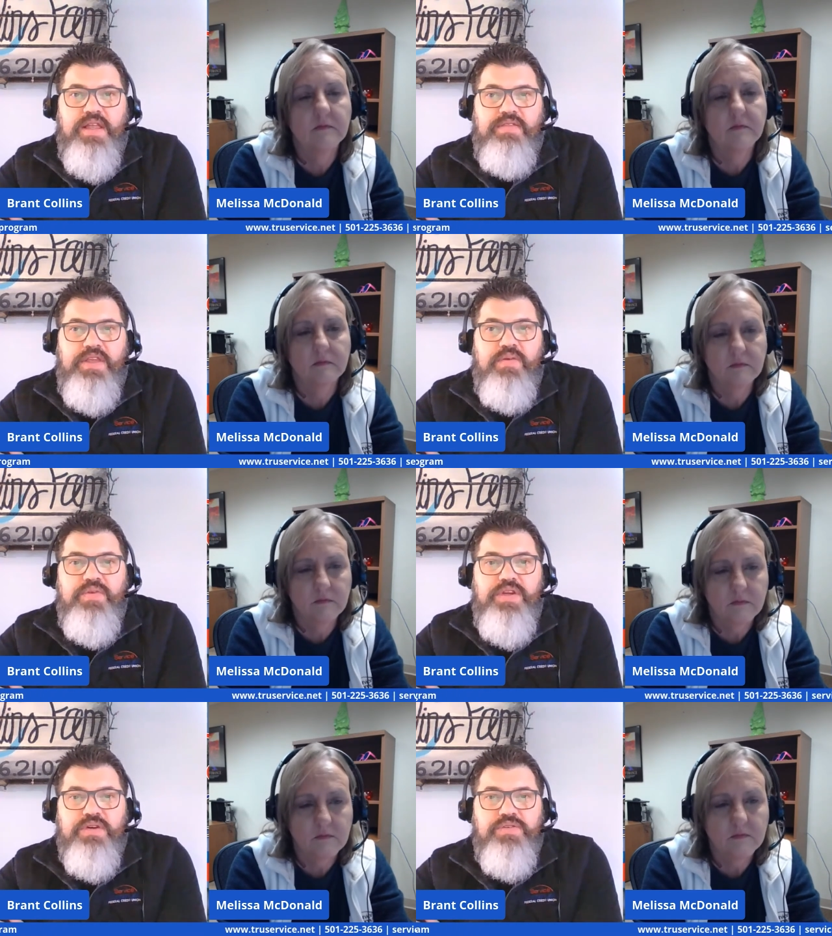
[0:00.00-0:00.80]
Speaker 1: Then when
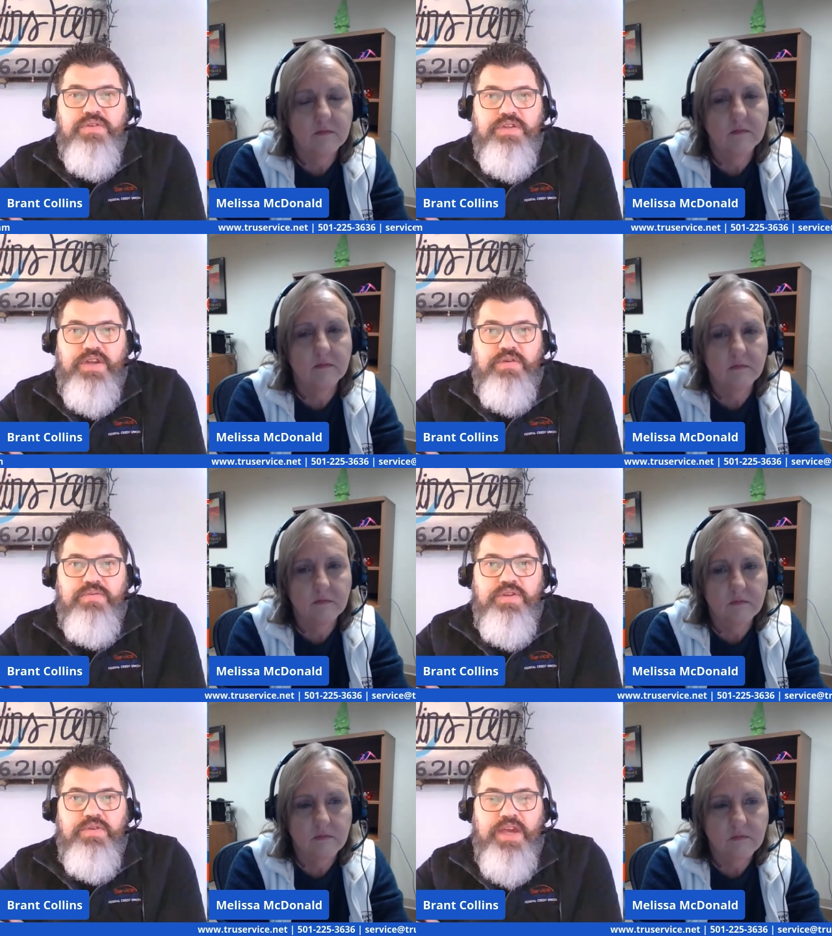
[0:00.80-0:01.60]
you go, you know,
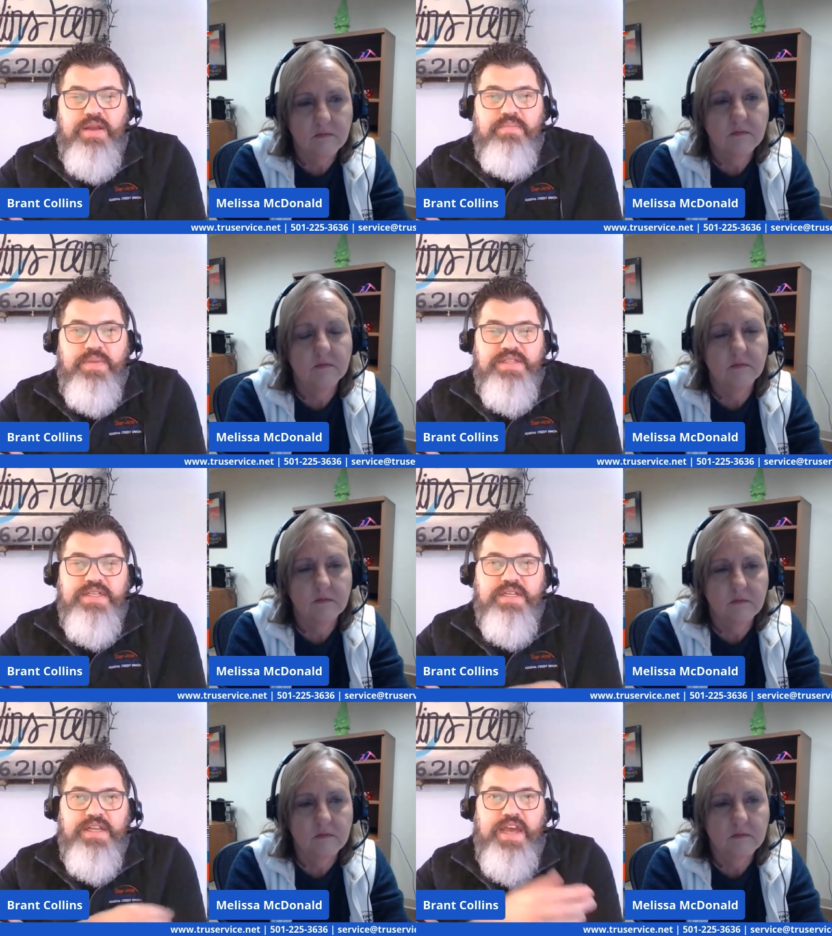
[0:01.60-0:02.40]
you kind of
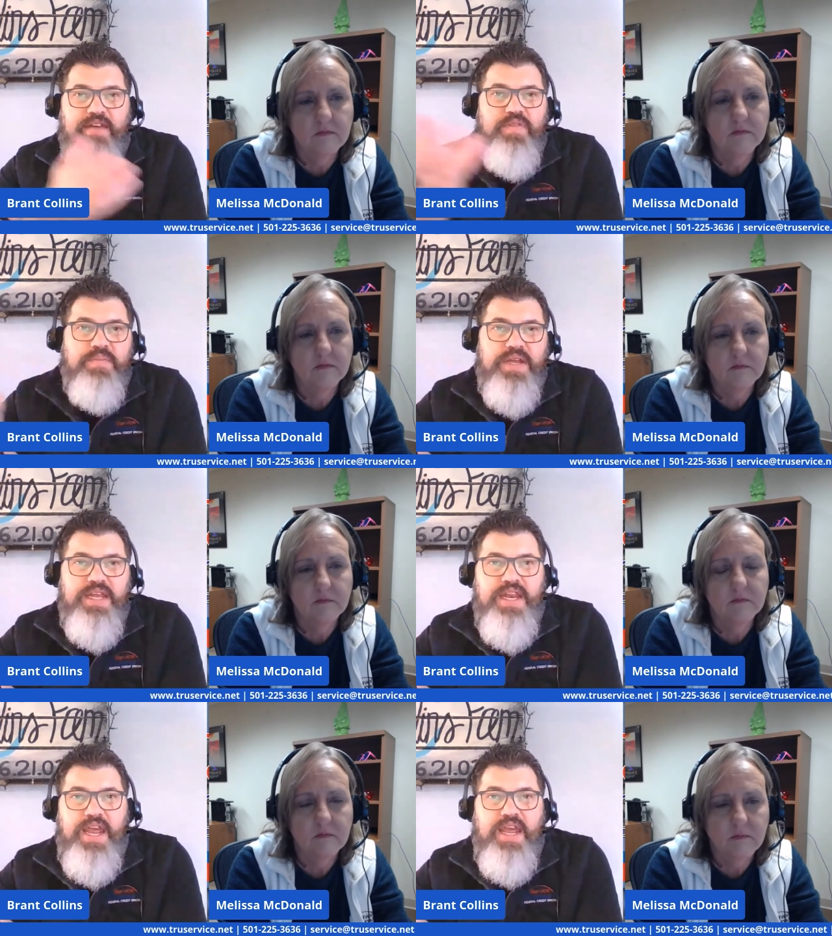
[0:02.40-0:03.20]
basically have the money
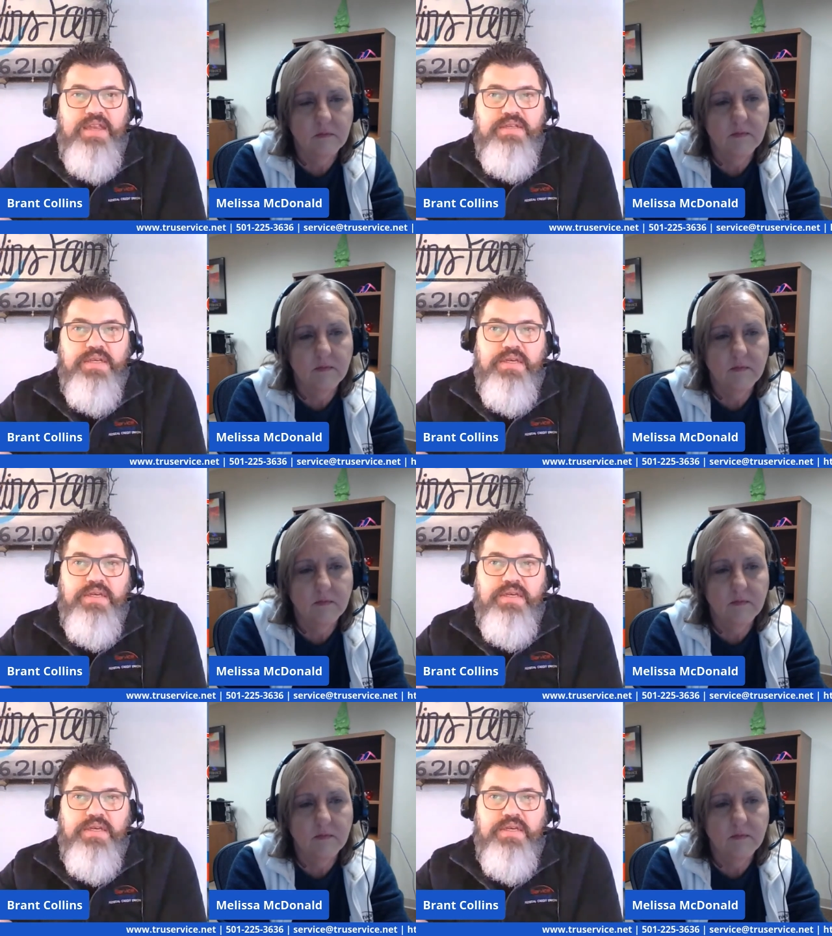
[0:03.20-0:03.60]
in hand.